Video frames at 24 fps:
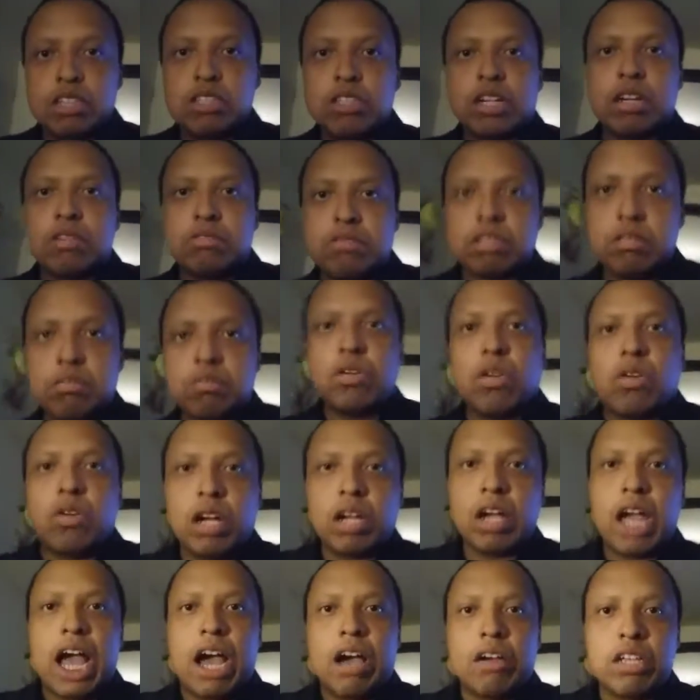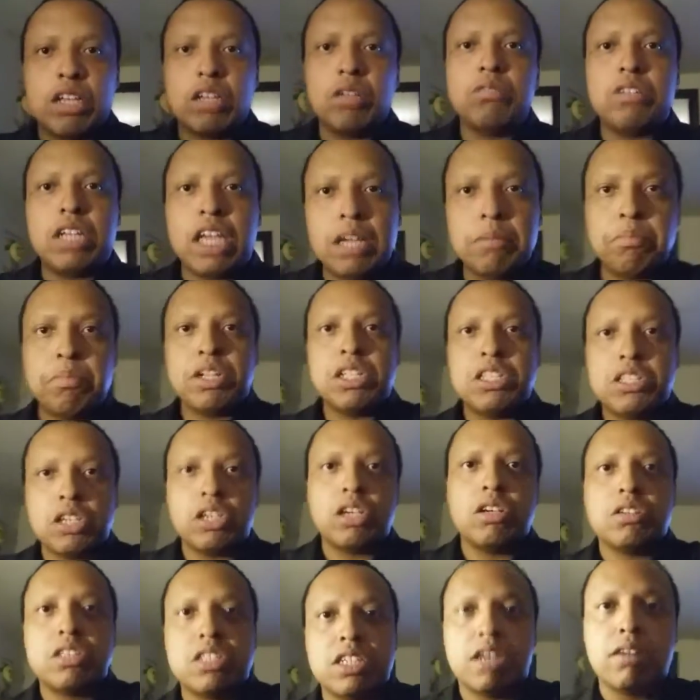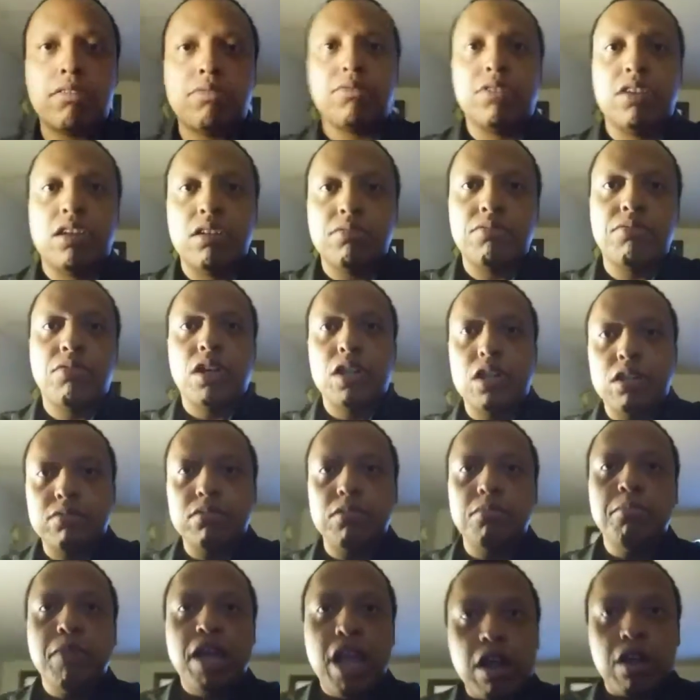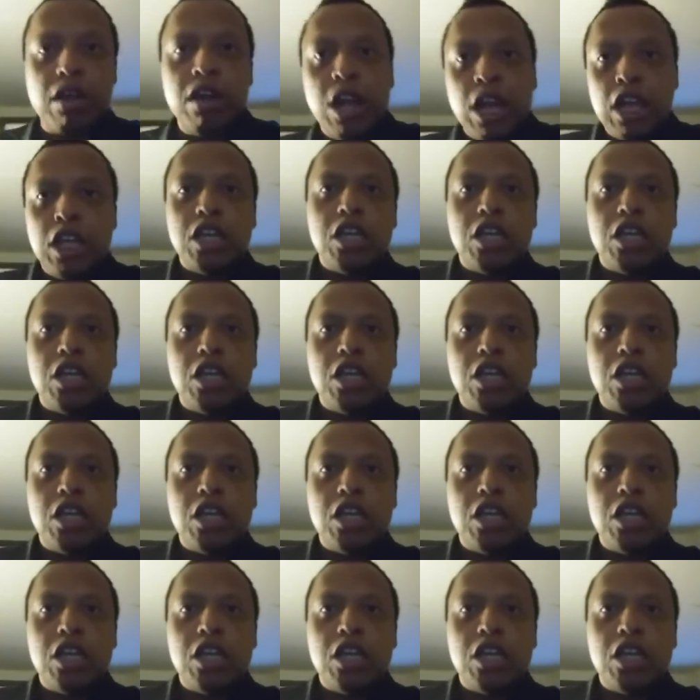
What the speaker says: terms of knowing how you keep it to yourself in the front of a mirror.